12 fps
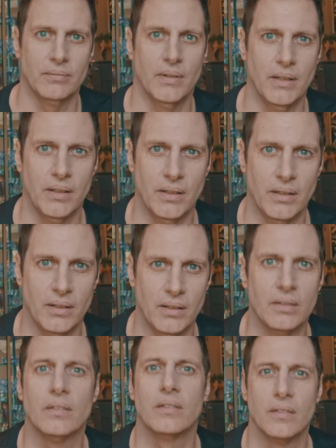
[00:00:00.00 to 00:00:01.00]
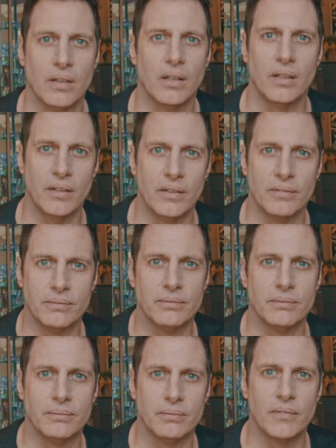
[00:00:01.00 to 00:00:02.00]
uh, 100
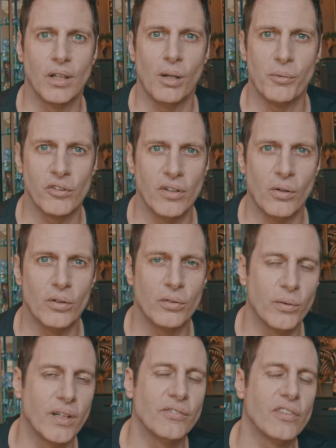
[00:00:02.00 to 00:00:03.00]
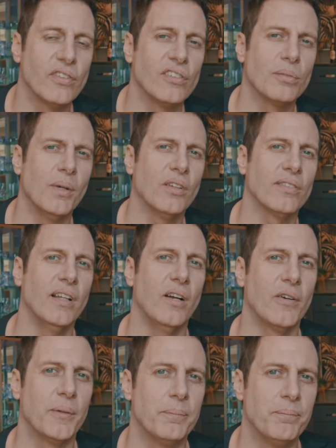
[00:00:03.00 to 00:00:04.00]
kilometers an hour or whatever, 60 miles an
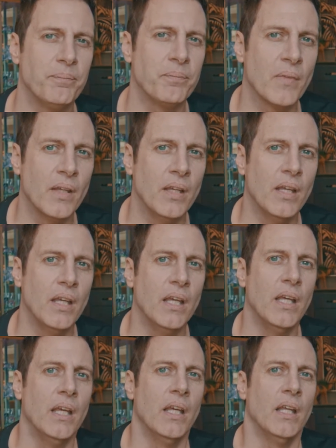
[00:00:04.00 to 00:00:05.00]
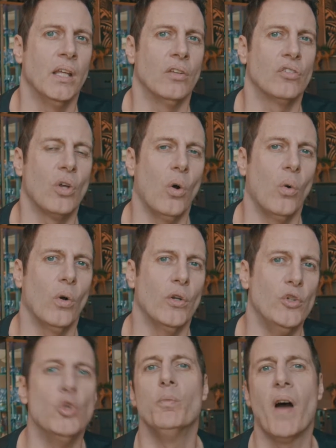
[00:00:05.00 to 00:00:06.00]
hour. So
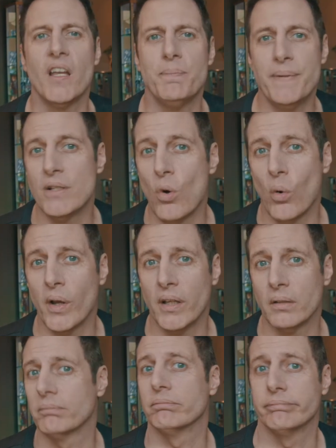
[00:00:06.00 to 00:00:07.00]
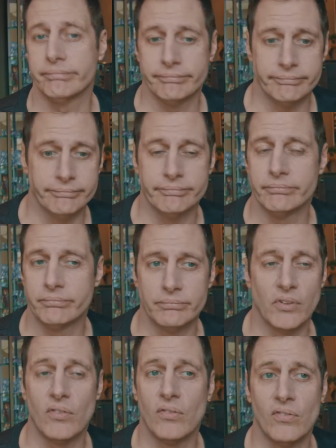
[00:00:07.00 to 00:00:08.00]
you might be going,
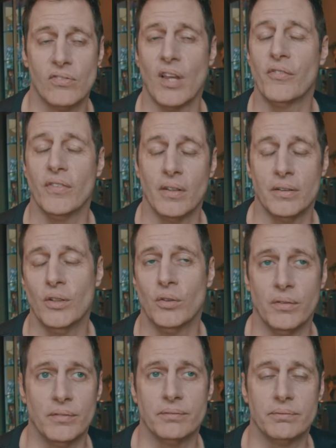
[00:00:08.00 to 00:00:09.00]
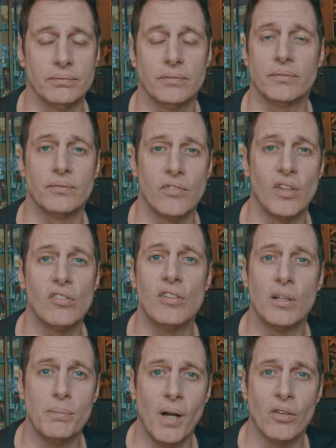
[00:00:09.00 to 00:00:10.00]
seven, uh, you know,
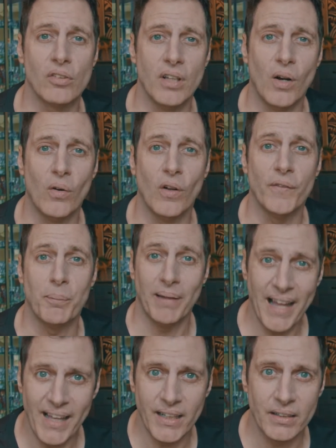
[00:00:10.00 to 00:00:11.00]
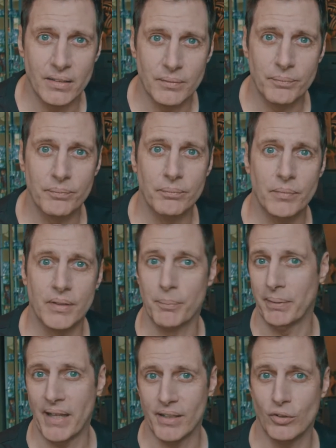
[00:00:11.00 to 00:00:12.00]
60 miles an hour on the planet, but the
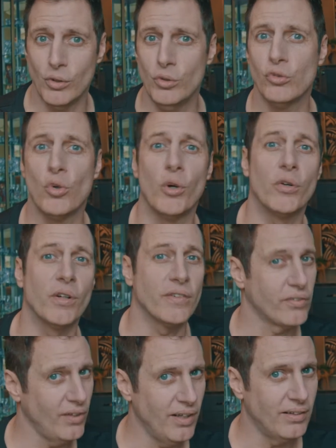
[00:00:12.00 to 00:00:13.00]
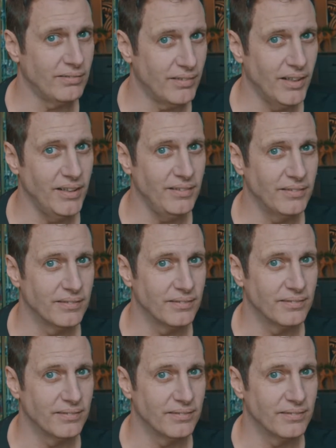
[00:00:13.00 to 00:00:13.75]
planet too is going around the sun, right?